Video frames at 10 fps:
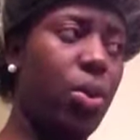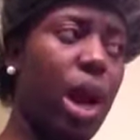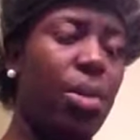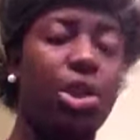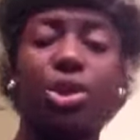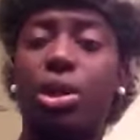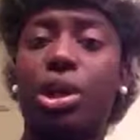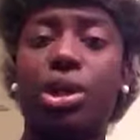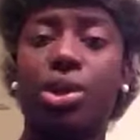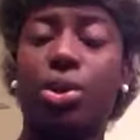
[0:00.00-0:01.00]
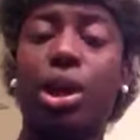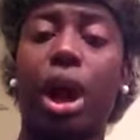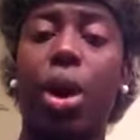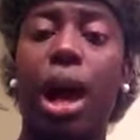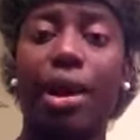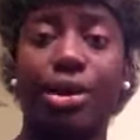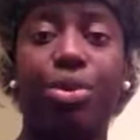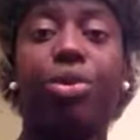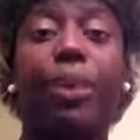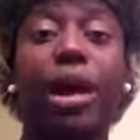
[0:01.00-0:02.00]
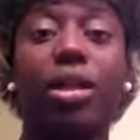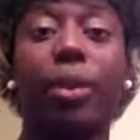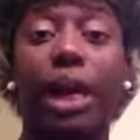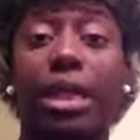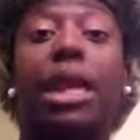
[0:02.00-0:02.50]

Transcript: where I was showing a tutorial on how to do the box braids,